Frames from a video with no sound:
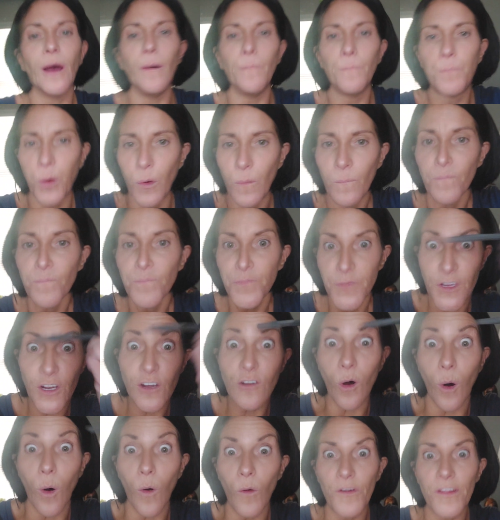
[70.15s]
to, to
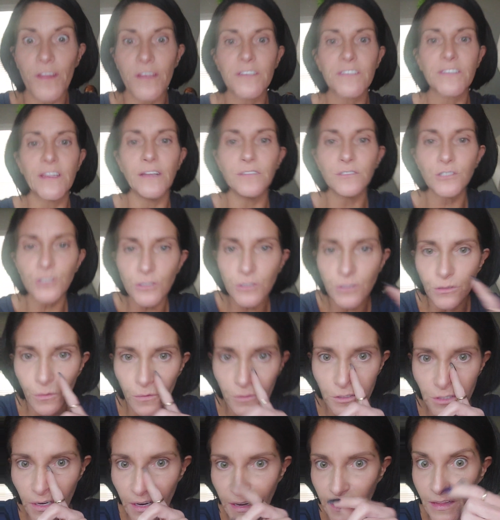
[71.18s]
go over the stencil.
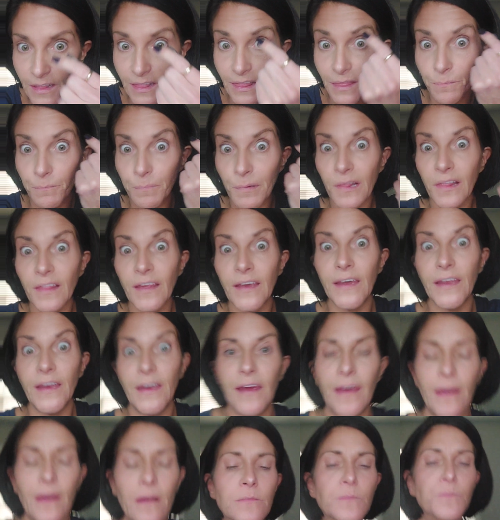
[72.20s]
So it's like
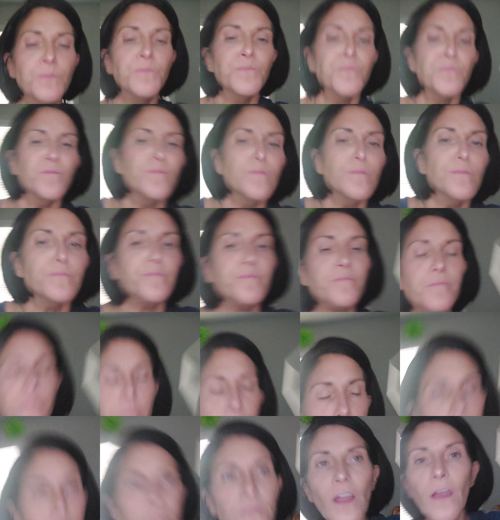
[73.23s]
bleeding.
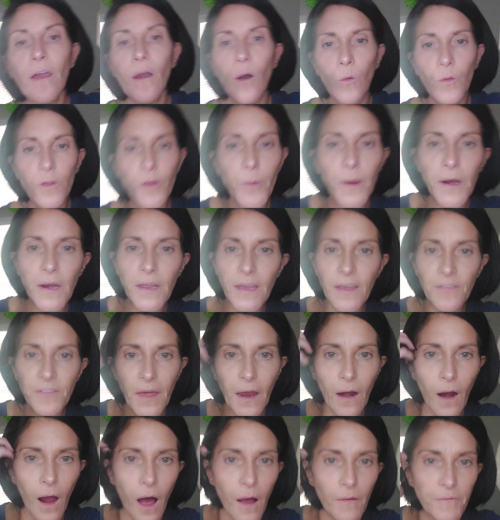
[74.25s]
The only way to get
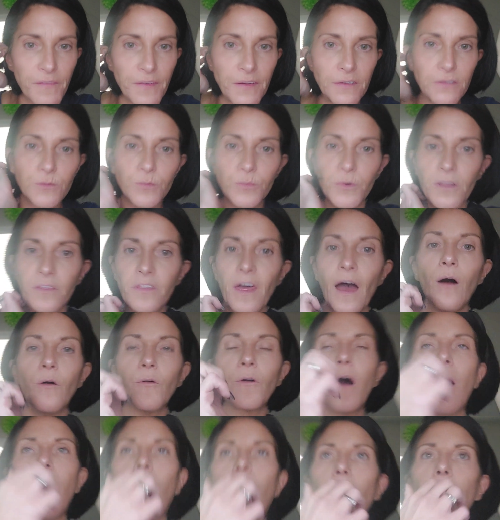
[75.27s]
that off is with
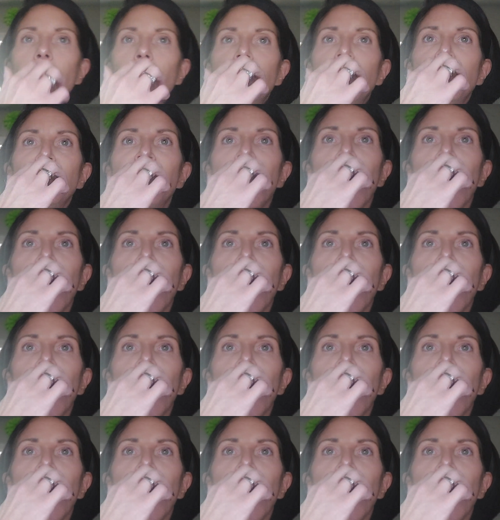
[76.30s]
alcohol.